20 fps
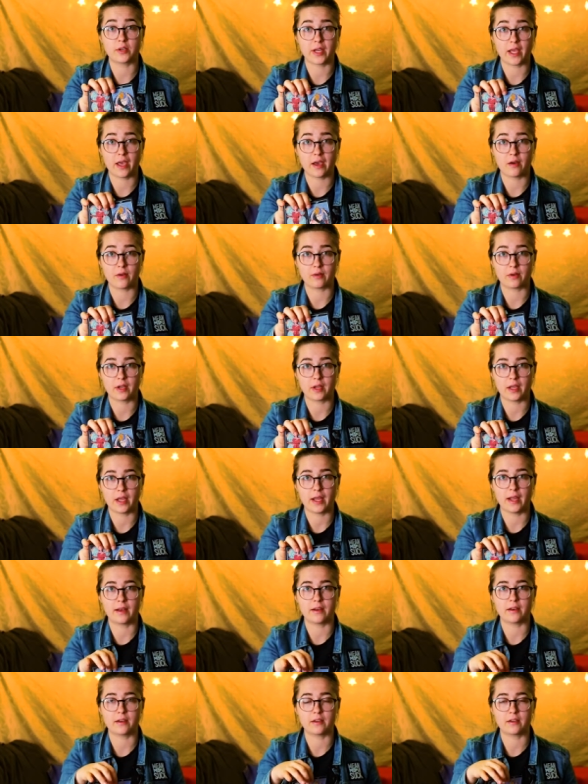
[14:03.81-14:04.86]
down
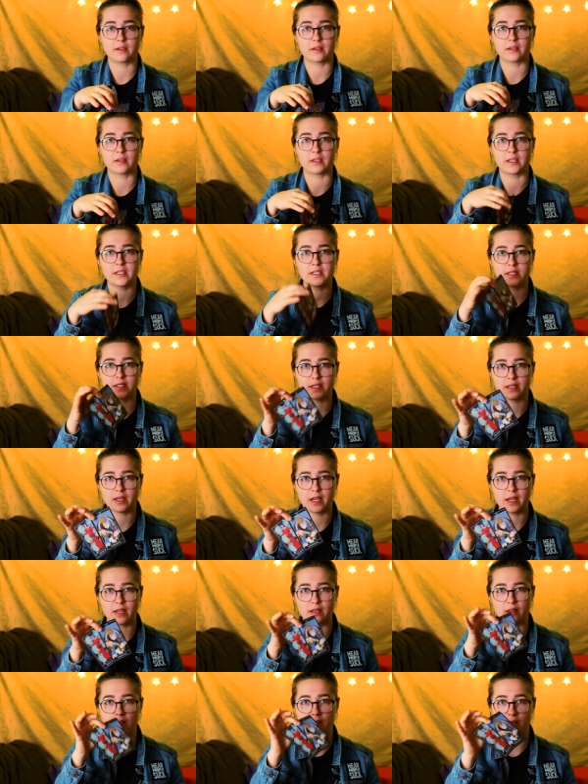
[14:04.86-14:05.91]
and listen
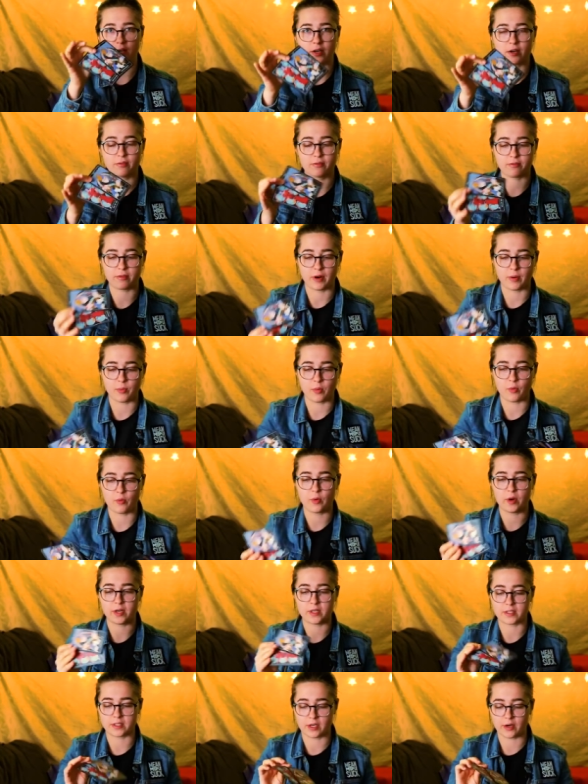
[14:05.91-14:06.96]
and learn from
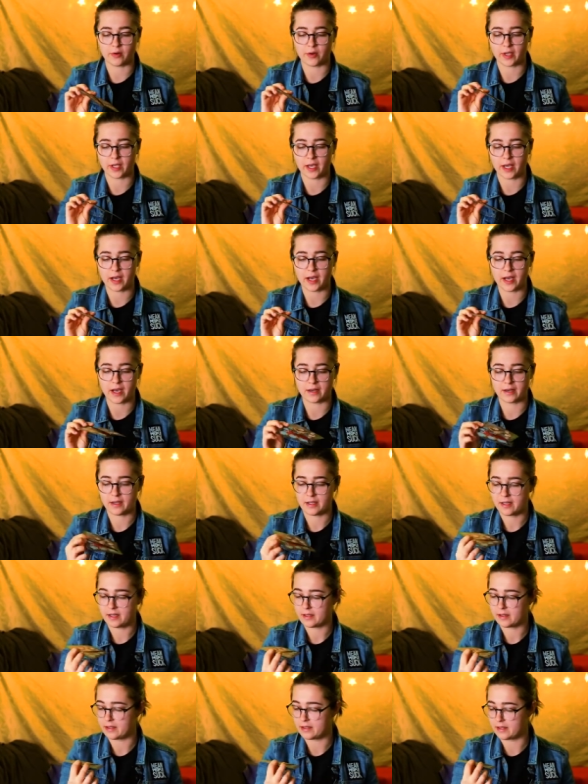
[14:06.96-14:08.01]
what is going on.
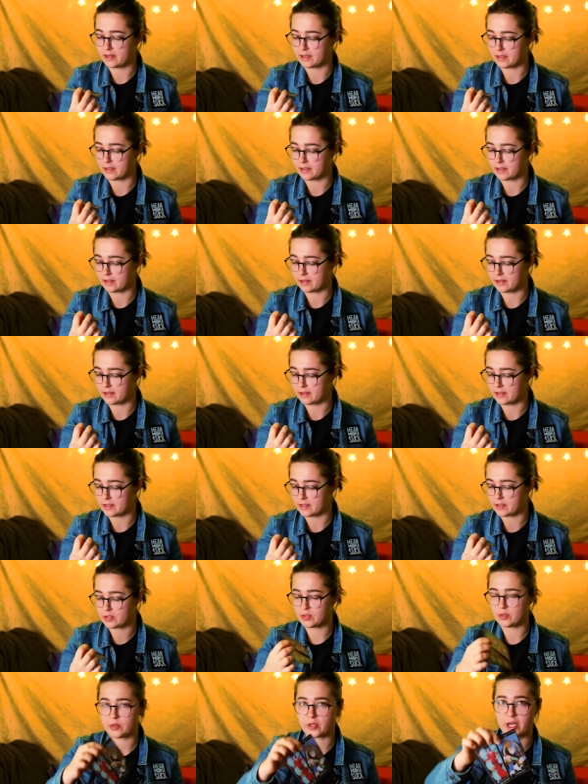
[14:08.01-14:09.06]
These
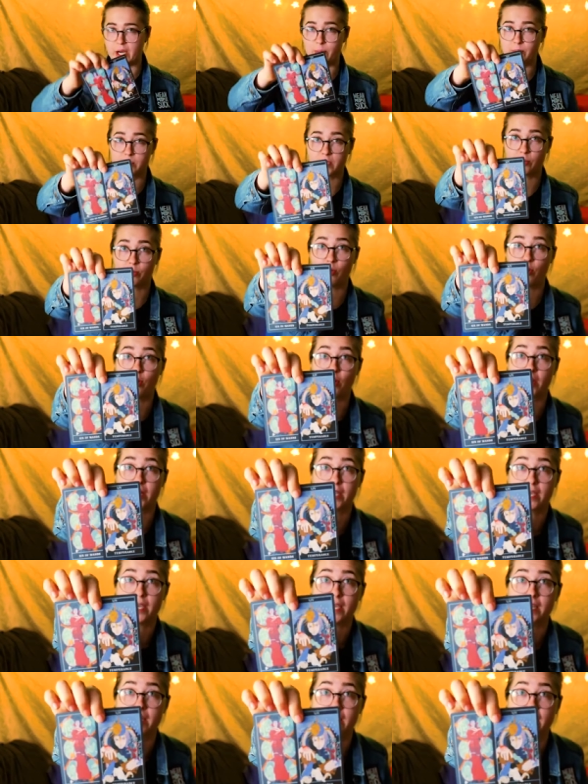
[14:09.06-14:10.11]
two cups are pouring
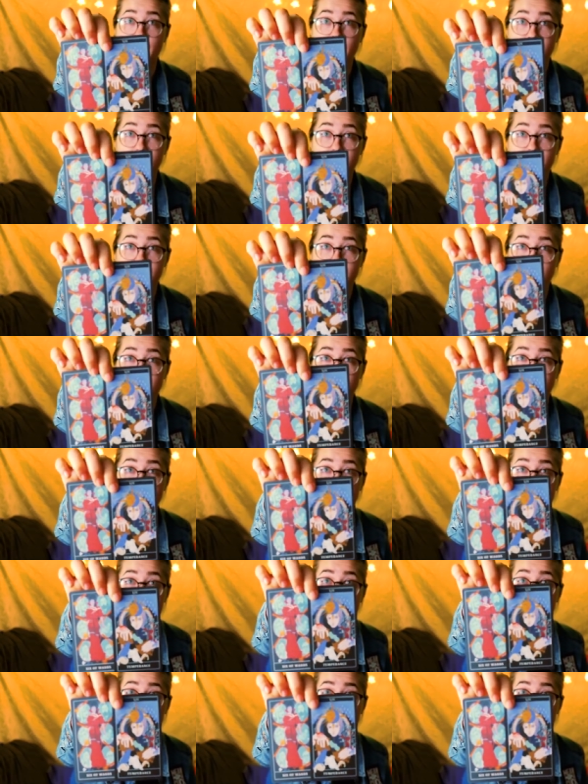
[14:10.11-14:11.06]
in and out of each other. It's